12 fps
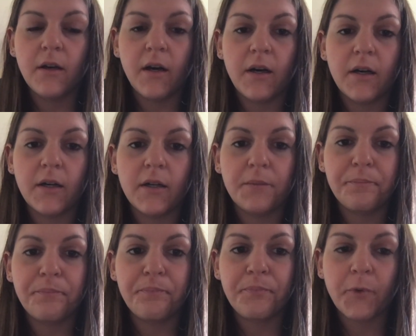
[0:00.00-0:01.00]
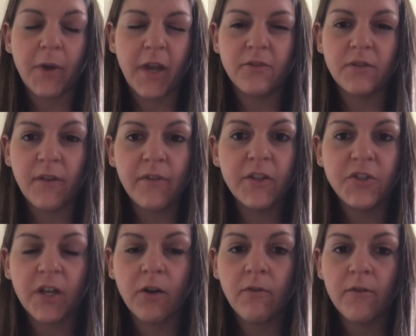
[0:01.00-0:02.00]
Um, okay, so definitely
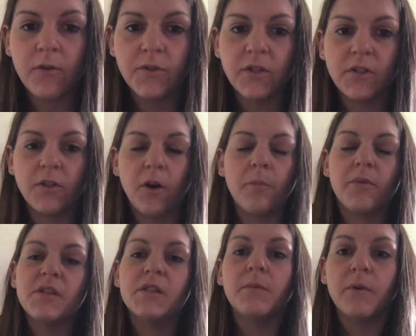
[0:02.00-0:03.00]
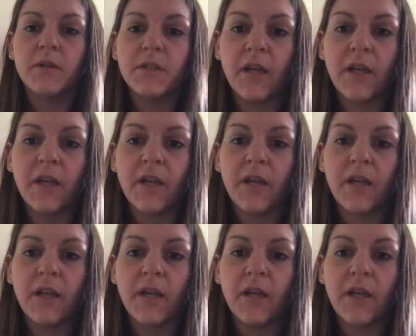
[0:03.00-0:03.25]
check over those Gestalt principles